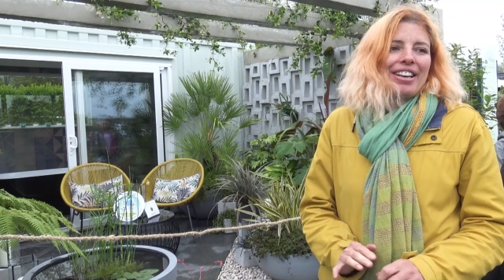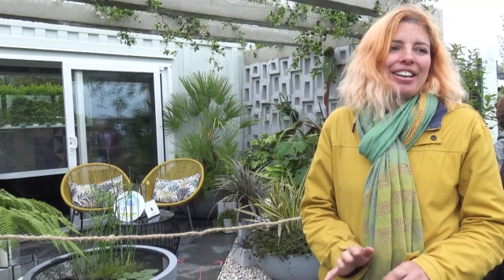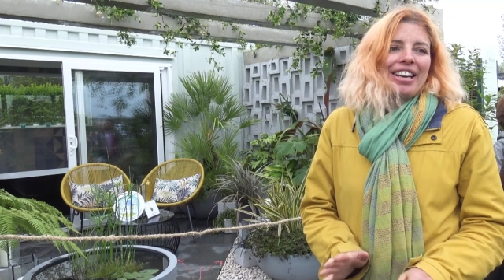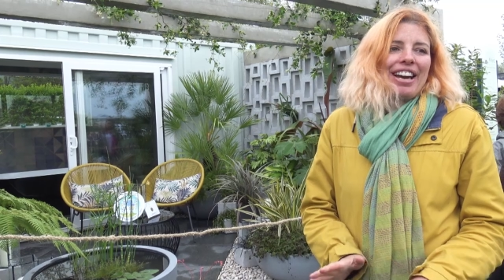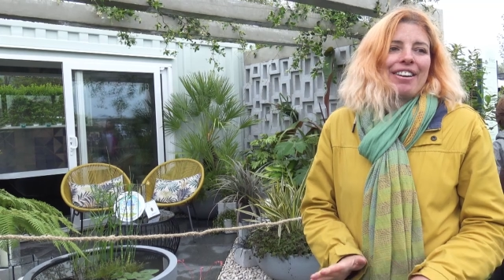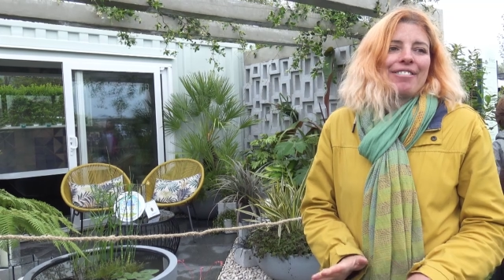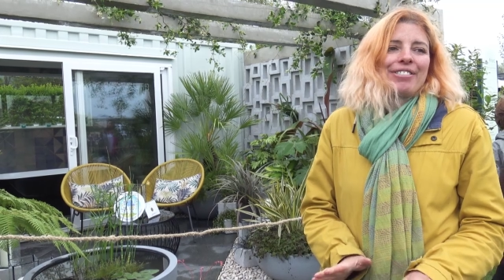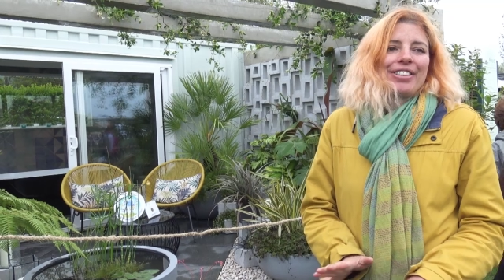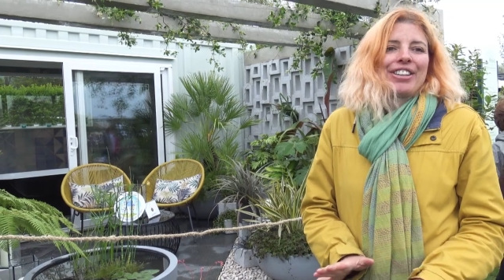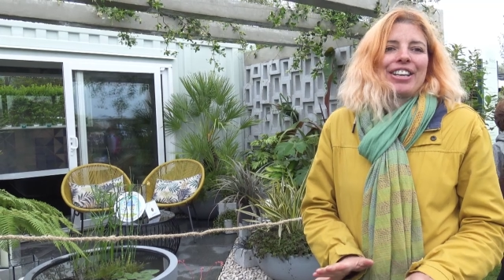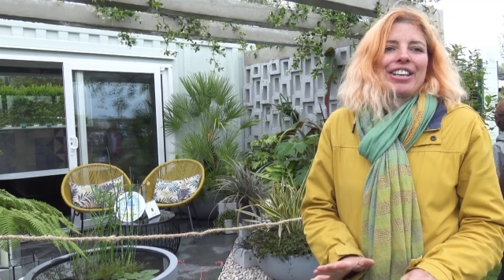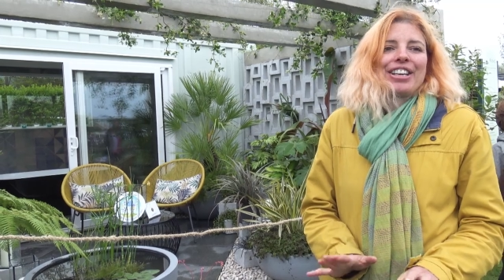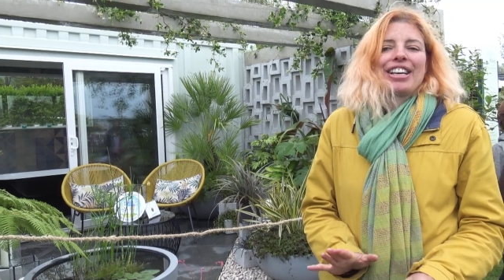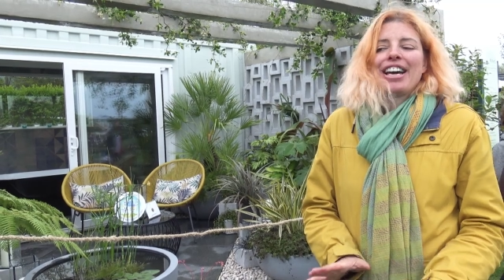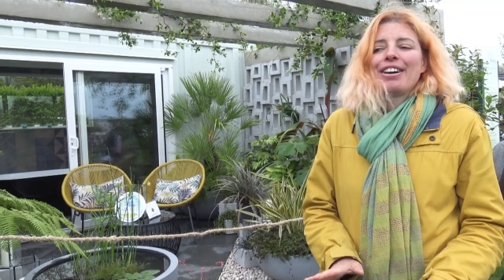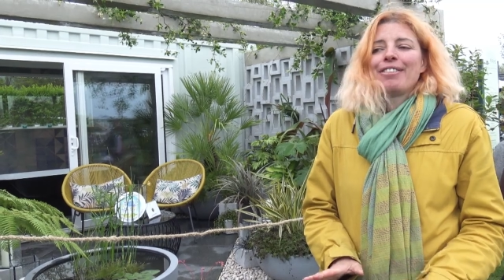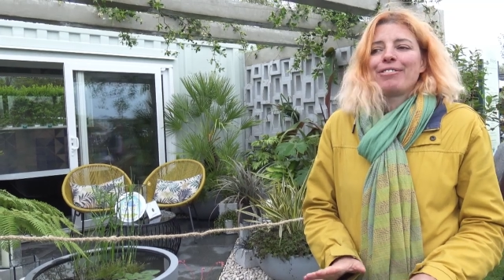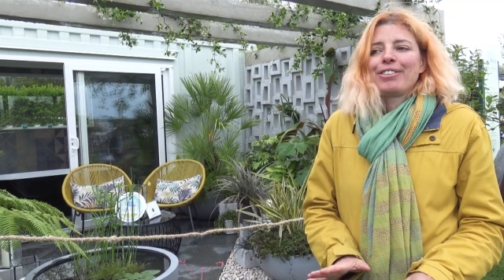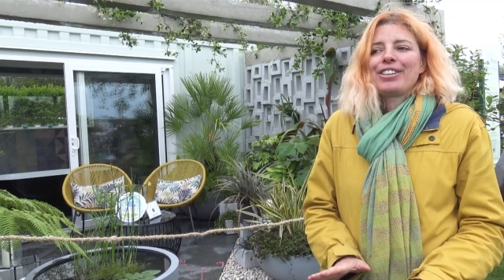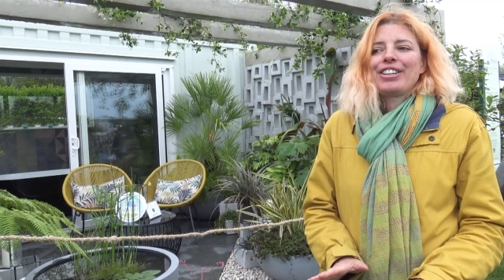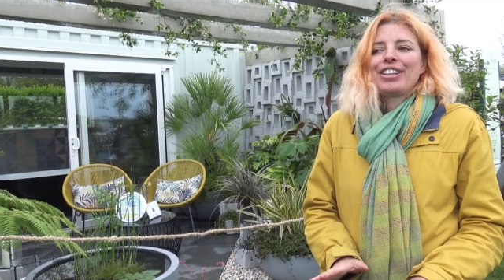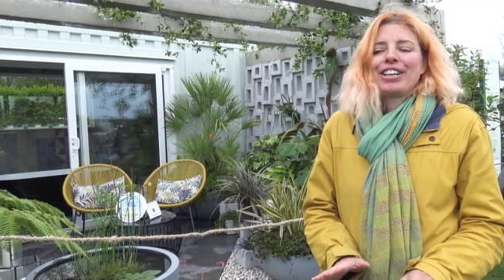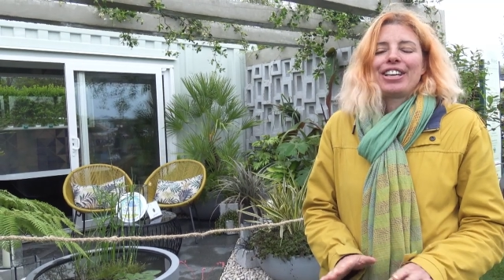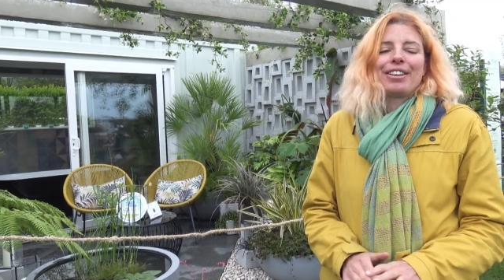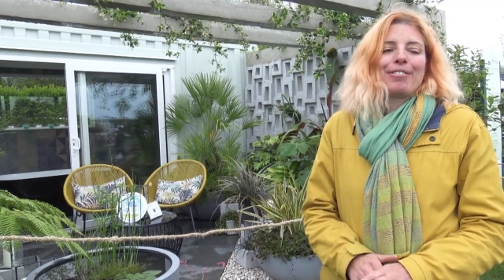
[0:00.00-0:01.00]

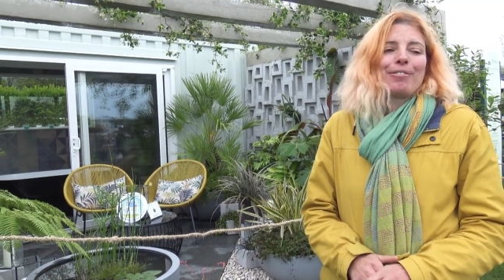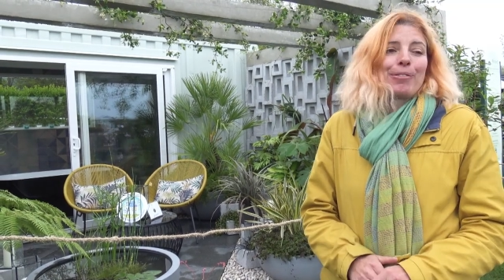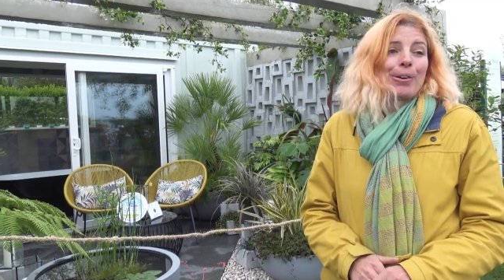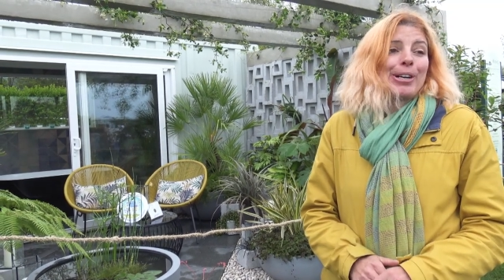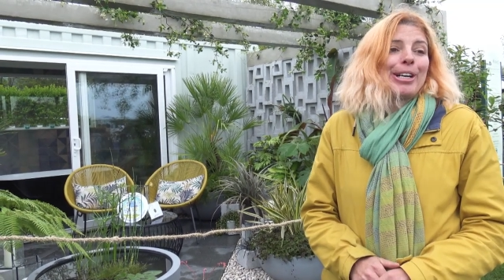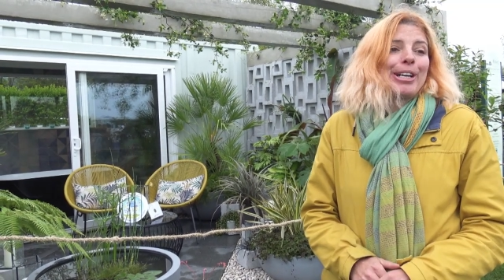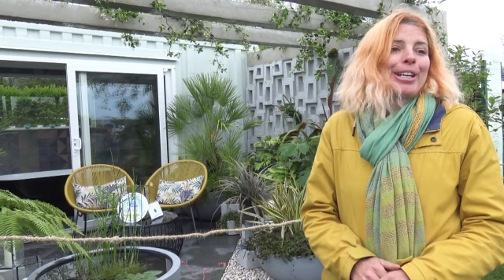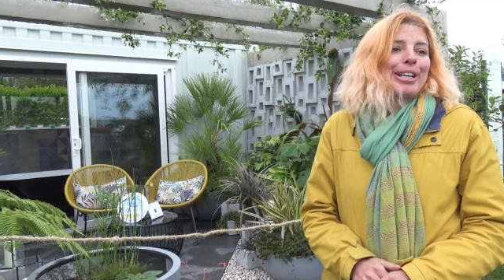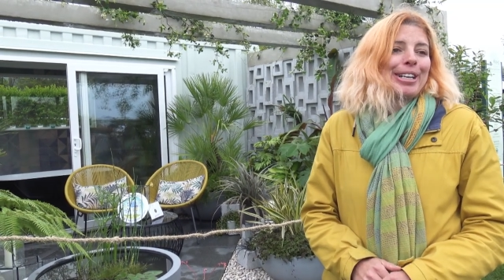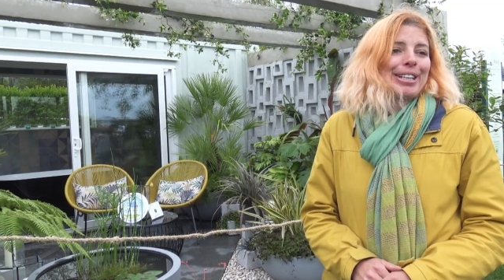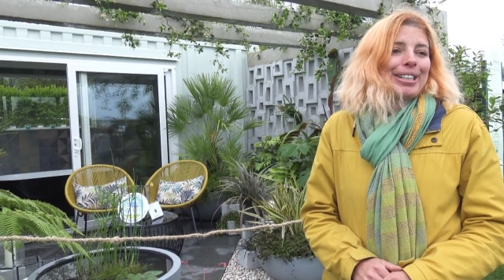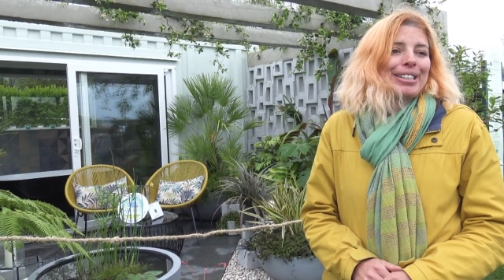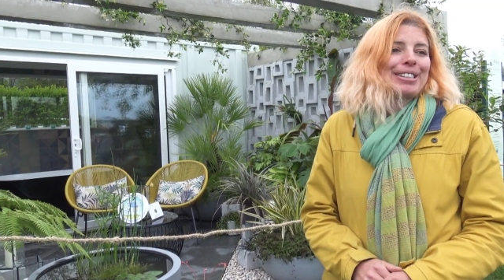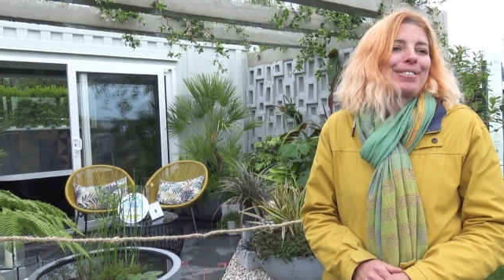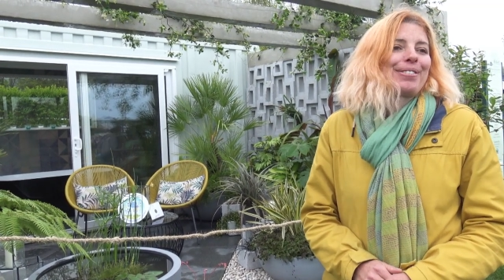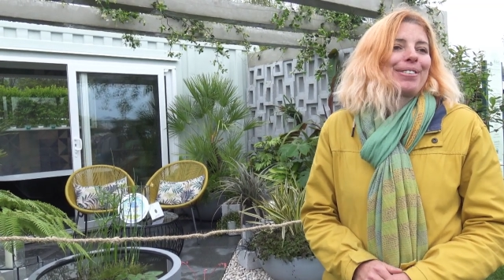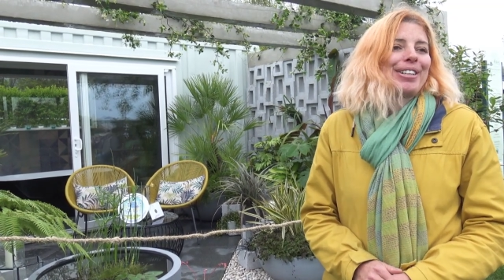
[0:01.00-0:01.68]
Everything worked,